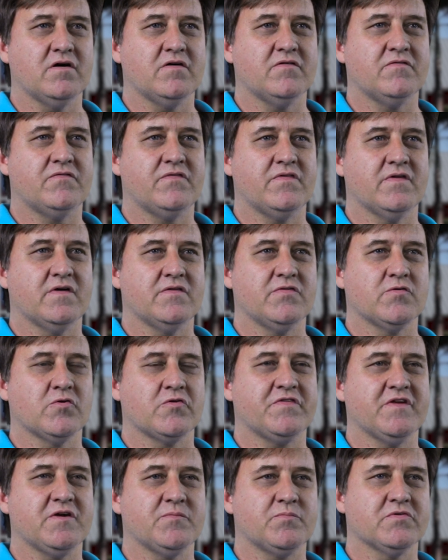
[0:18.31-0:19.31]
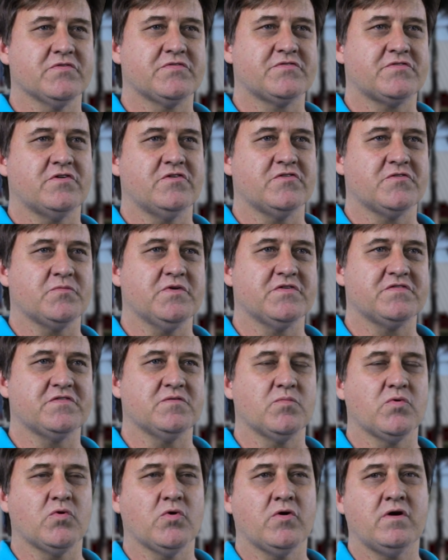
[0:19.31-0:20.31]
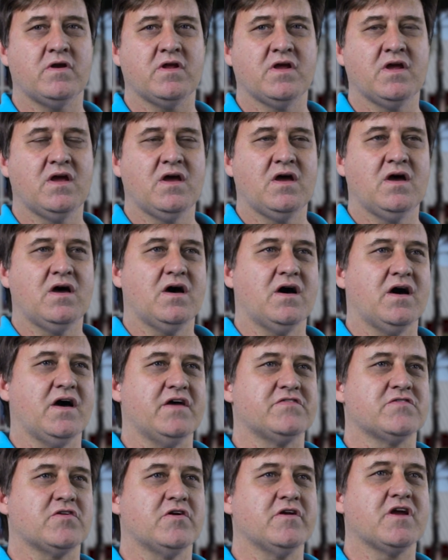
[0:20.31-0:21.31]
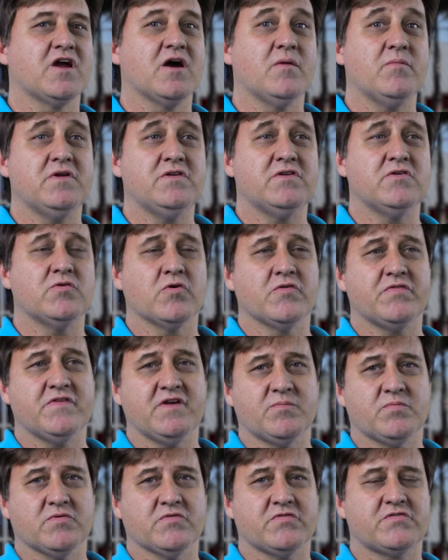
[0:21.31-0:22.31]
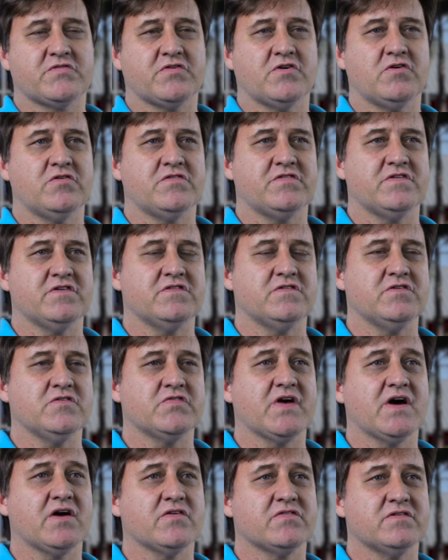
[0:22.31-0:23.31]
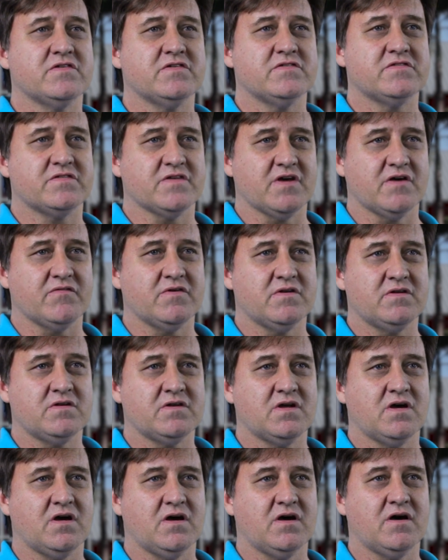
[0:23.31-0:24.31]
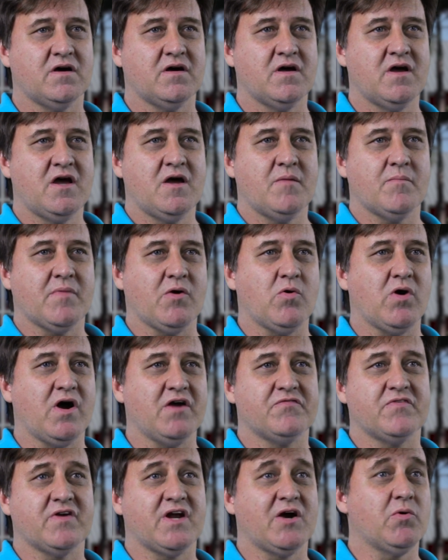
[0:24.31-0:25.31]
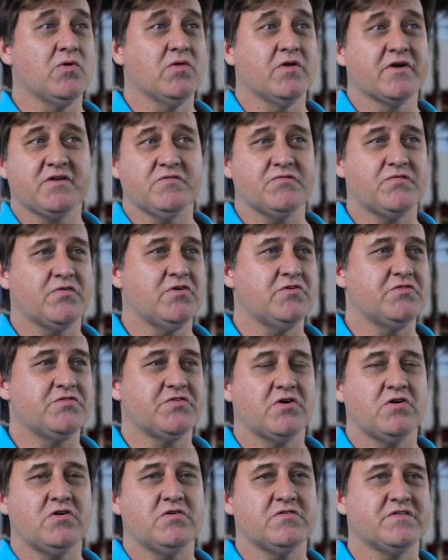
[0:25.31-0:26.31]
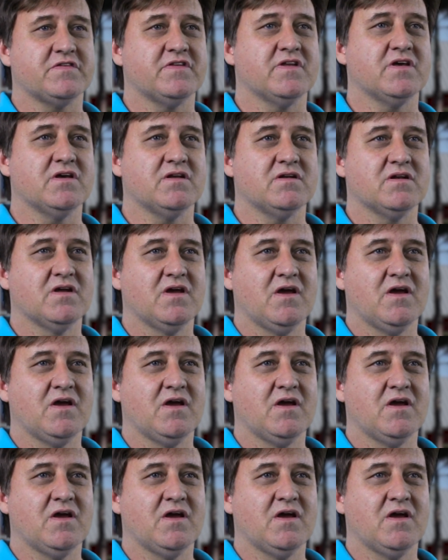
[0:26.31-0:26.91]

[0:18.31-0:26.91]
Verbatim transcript: of the North Naples Church Mission Board. I started coming to North Naples Church in 2007. Uh, my wife and I were looking for a church that